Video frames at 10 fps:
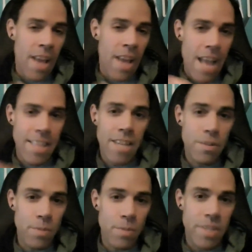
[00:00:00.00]
at the end of
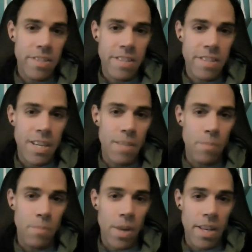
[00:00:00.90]

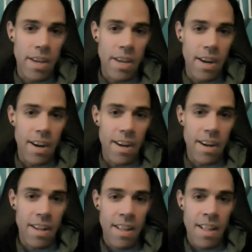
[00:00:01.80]
2016 when
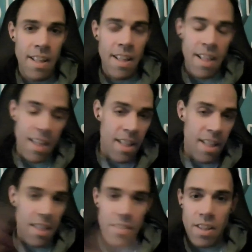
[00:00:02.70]

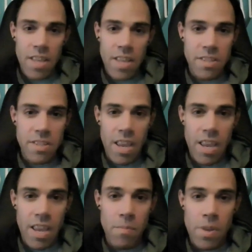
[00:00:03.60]
the election
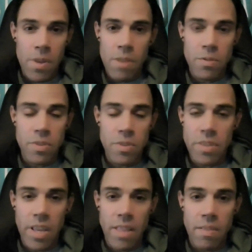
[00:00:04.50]
came, it was just
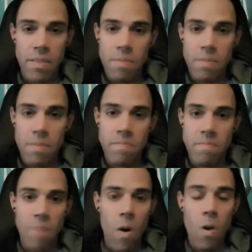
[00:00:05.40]
like
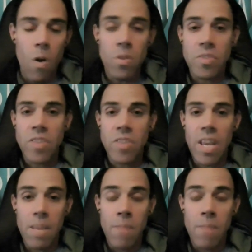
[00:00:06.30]
all the
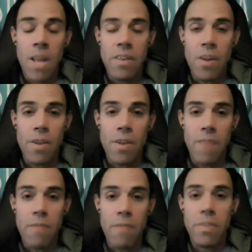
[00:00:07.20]
same narrative.
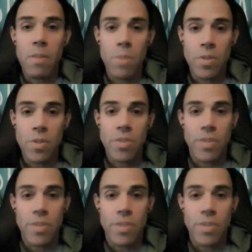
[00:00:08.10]
Everything was,